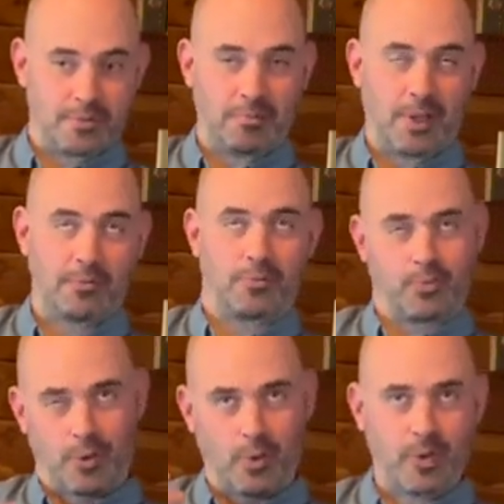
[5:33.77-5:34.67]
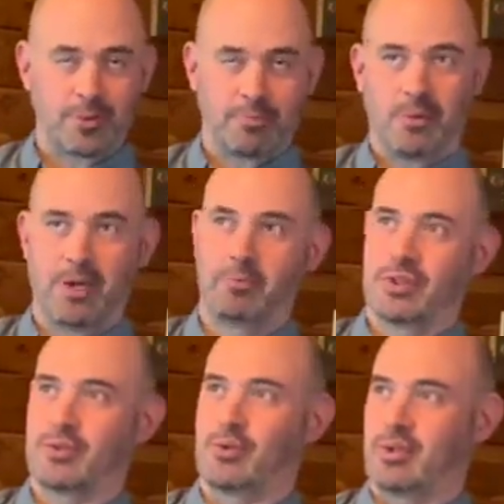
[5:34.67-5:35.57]
I'm quoting my
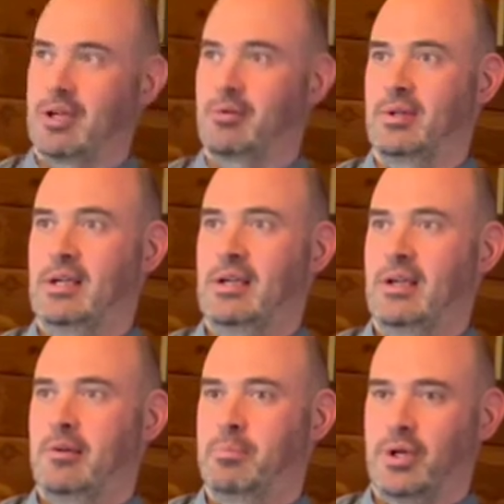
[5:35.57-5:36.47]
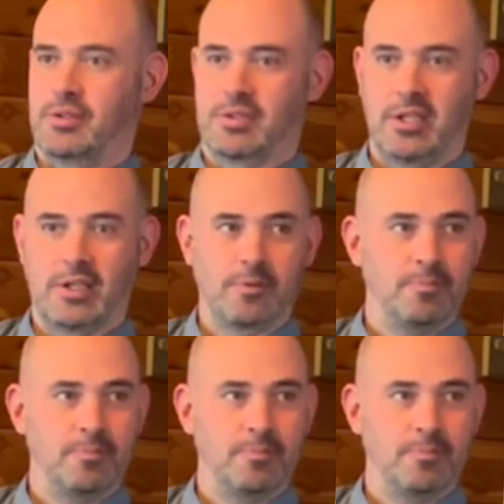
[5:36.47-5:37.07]
mentor now, Martin Deacon.